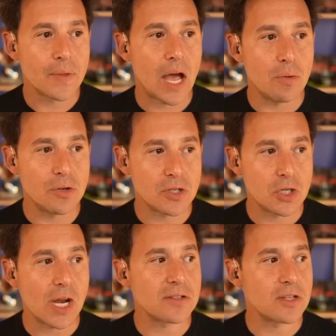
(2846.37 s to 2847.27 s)
I would
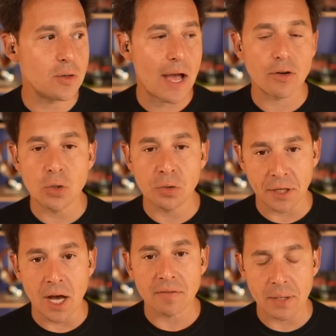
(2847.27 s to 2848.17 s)
suggest that you have a cooling
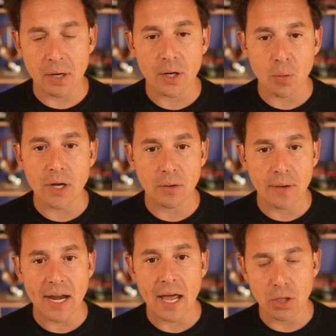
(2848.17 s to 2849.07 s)
off period where you
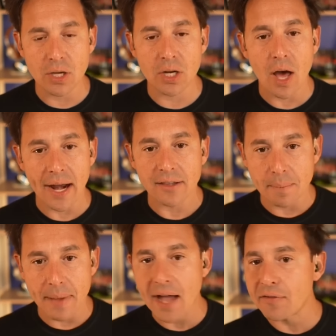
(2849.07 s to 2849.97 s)
cannot add them
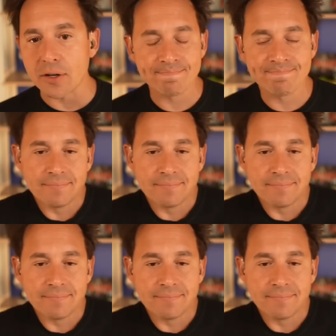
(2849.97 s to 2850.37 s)
back for